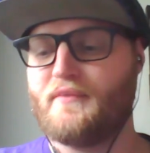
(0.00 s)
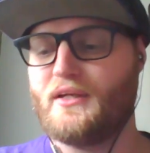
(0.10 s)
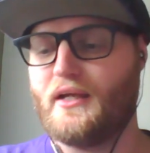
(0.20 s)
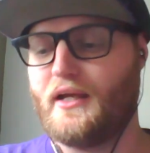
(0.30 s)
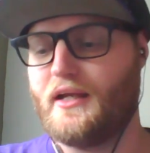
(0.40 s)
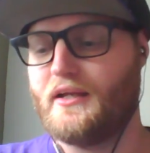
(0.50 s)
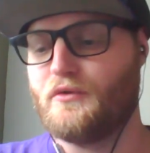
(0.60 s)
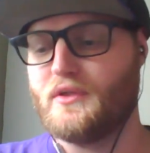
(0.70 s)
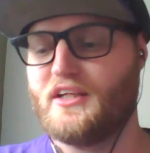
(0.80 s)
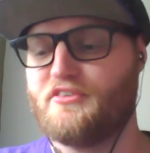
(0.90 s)
and the
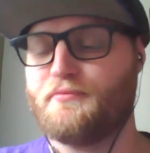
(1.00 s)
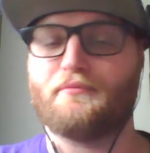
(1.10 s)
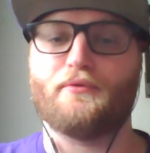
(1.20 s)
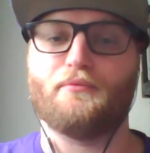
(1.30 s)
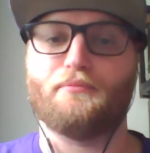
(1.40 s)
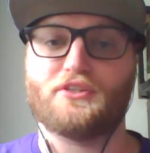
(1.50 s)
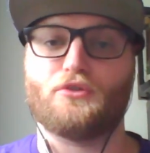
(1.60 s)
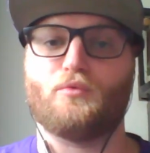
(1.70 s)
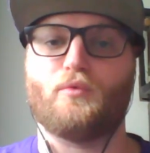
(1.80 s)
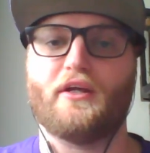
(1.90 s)
relief
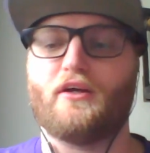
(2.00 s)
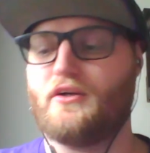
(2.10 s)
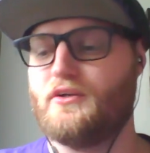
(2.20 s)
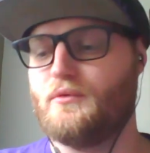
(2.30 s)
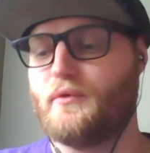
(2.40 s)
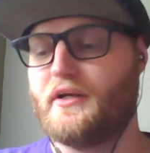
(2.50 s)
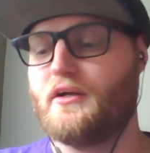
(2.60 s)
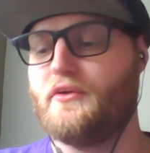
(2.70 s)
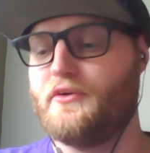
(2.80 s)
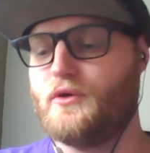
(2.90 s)
pitcher
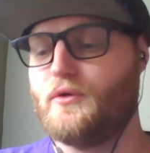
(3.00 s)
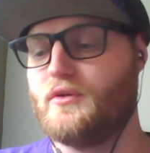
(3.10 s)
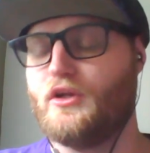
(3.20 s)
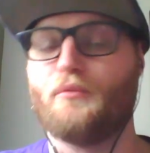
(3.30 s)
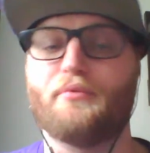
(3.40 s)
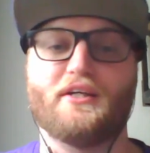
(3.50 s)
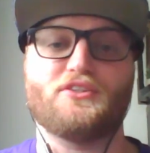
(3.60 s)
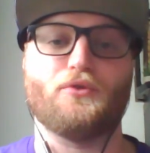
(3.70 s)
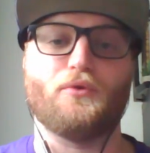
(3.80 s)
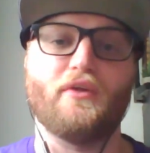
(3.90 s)
Reynaldo
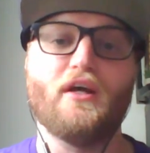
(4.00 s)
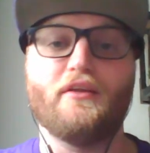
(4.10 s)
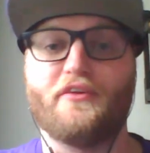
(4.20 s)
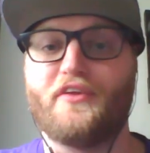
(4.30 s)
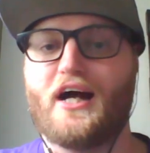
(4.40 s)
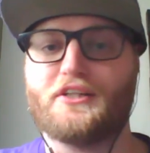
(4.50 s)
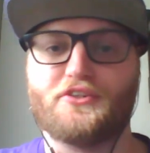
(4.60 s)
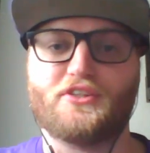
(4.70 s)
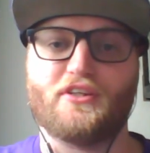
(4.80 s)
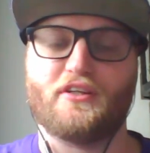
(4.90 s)
Lopez, who the
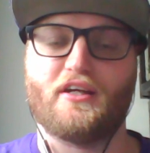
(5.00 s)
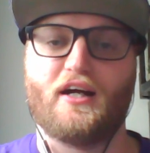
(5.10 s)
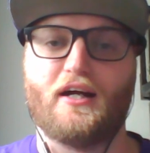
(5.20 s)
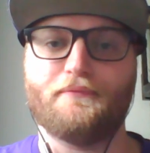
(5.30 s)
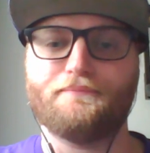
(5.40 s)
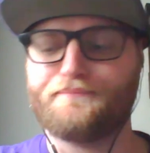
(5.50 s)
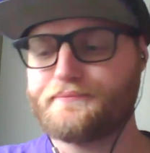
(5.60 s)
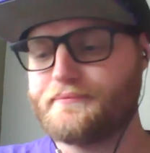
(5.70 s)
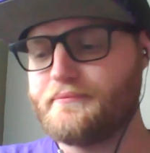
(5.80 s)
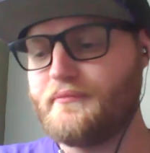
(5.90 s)
Dodgers could have got,
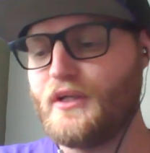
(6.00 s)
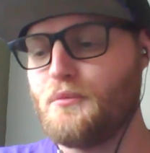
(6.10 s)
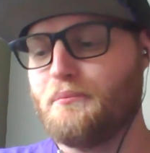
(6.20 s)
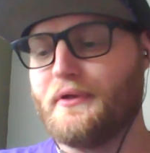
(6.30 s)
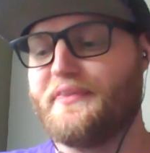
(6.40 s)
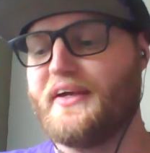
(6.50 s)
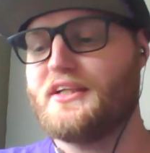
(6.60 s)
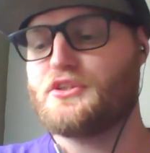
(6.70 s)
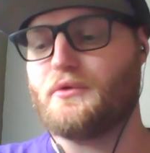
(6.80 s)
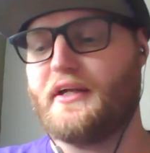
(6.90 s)
but they
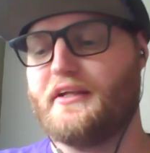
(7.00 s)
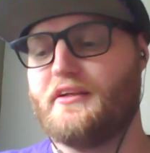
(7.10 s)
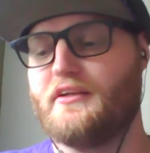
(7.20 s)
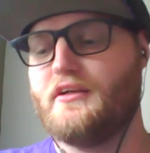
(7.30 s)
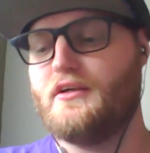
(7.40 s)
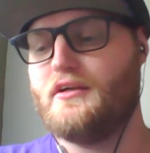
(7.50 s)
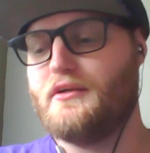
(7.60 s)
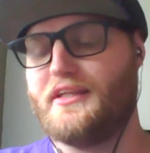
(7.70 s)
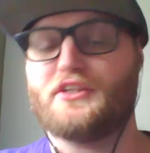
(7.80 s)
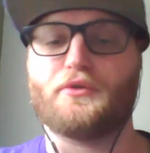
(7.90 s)
traded
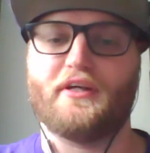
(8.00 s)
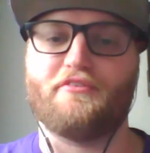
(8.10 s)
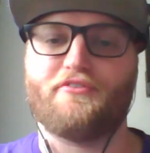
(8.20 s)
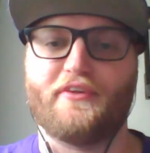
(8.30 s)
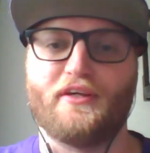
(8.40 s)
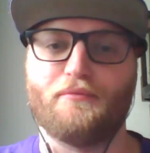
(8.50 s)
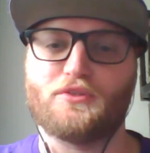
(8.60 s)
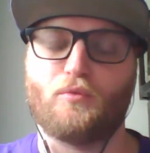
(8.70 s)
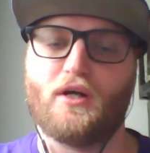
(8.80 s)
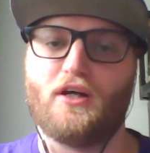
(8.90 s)
for them
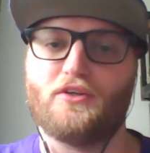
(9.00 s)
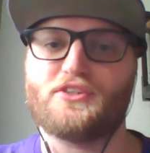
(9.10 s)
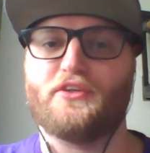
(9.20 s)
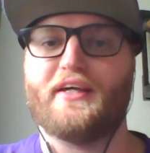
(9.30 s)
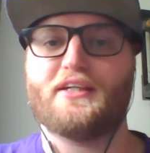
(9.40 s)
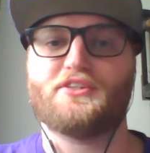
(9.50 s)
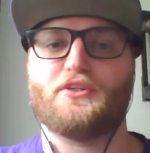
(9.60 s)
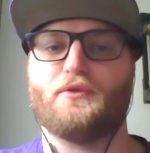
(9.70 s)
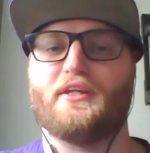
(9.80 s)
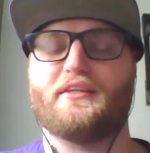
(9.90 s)
as well. So that
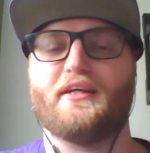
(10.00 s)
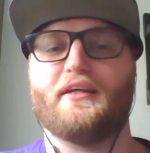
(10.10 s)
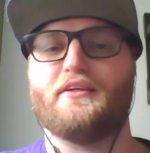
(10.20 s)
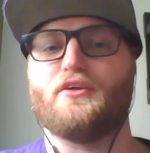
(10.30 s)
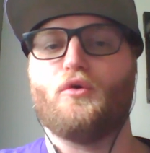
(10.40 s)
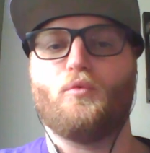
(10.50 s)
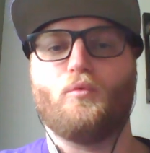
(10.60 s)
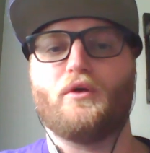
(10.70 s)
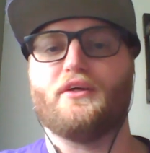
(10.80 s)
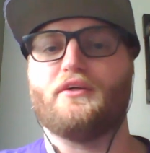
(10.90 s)
showed that they don't
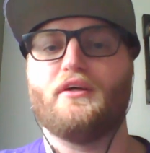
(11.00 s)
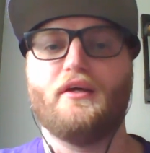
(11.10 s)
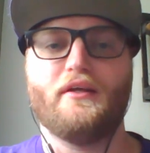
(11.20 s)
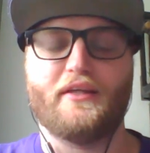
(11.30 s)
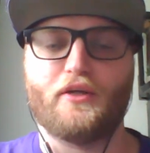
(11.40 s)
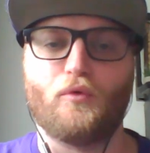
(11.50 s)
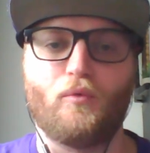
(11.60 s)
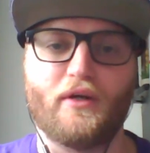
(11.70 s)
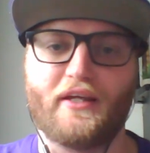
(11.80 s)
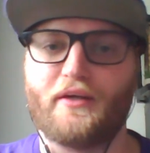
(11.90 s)
want
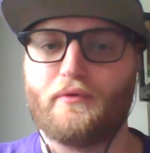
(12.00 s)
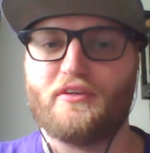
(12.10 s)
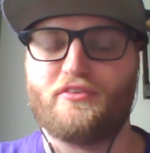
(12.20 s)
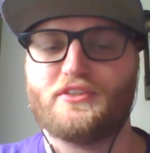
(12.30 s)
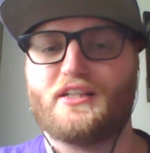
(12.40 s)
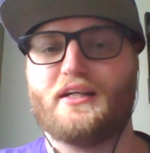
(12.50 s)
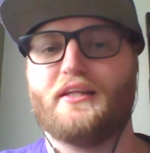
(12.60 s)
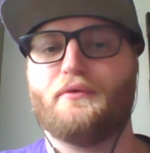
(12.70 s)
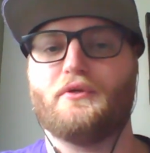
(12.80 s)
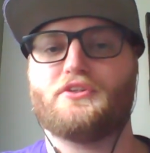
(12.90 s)
to get rid of Ohtani.
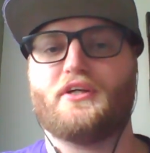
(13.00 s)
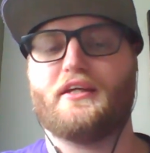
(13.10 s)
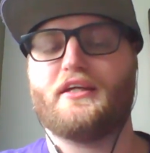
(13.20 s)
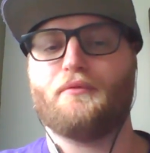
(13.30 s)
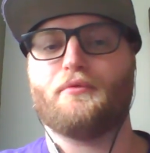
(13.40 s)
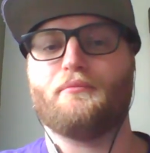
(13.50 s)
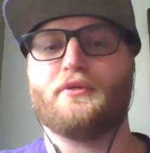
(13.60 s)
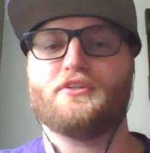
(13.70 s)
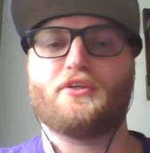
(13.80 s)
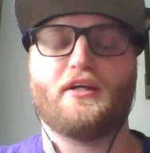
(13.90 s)
They want to try to keep him
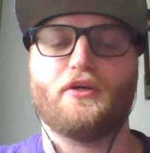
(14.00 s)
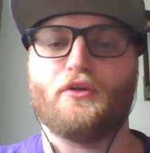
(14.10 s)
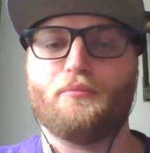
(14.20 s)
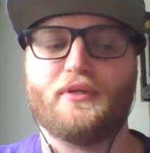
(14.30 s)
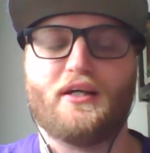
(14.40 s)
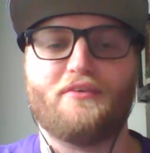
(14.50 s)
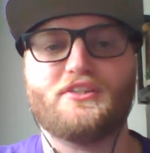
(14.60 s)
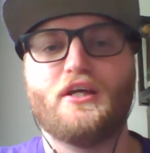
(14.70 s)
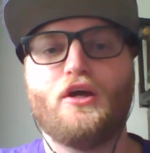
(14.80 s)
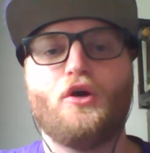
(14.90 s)
and try to go to the playoffs,
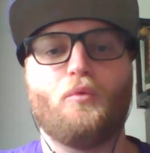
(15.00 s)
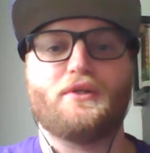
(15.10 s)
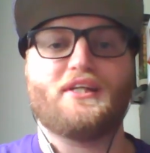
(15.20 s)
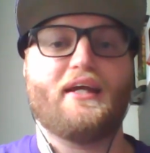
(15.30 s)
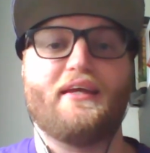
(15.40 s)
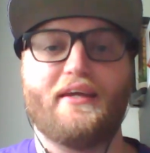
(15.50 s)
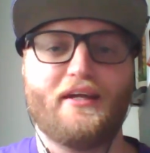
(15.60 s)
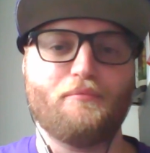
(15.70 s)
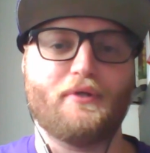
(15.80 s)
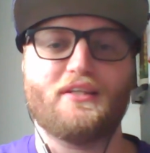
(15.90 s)
which I
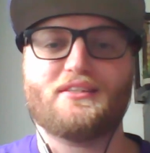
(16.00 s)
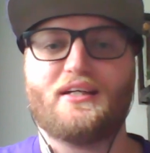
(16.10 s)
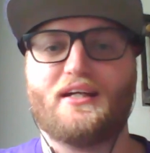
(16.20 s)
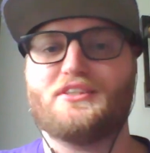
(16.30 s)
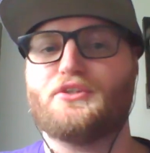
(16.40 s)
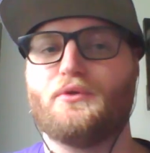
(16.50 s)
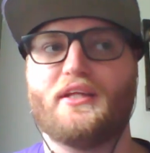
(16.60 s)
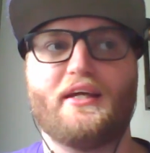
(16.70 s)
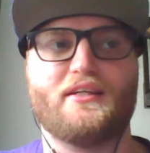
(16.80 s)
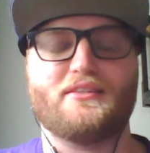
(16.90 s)
get, but it's kind of too
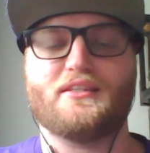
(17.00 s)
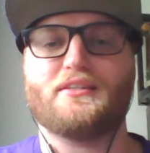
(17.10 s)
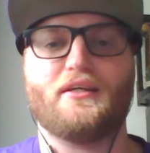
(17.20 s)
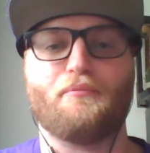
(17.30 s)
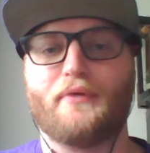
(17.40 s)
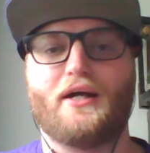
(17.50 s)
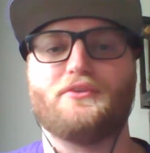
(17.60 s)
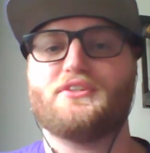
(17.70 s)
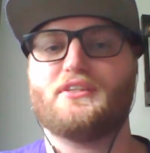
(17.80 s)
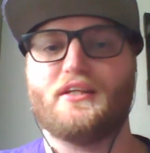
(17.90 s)
late because he's going to
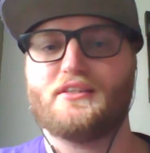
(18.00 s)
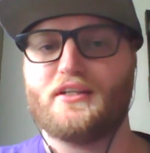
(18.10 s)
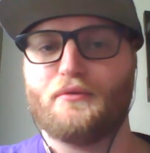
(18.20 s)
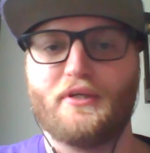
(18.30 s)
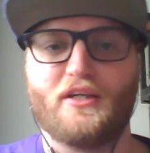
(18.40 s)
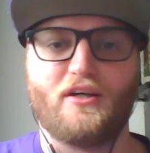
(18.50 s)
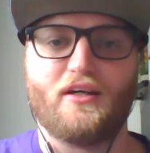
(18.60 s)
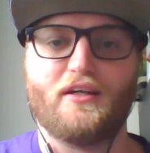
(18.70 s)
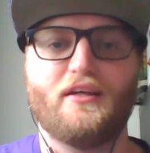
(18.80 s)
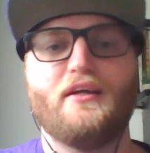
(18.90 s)
bounce. He's going to be
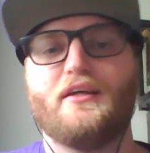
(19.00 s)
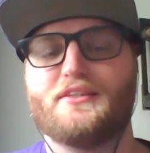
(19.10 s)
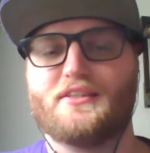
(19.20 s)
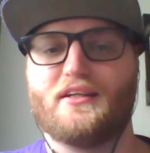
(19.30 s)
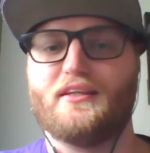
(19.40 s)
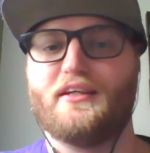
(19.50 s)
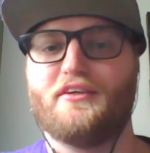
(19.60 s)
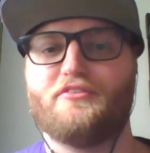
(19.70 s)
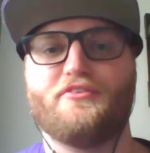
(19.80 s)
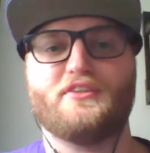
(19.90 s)
gone. He's going to
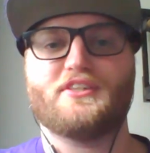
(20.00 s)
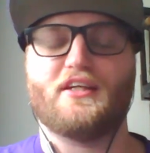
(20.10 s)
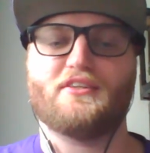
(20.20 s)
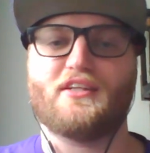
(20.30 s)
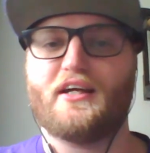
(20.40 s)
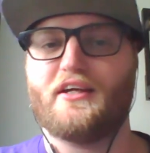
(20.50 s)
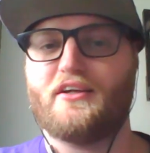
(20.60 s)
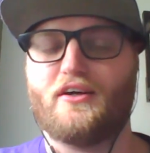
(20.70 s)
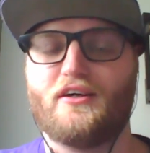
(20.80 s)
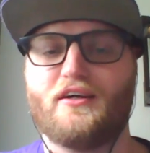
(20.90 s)
leave, say
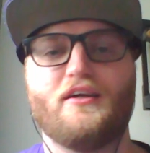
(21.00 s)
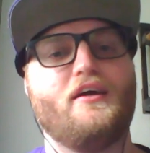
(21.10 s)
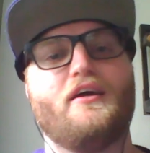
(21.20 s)
sayonara.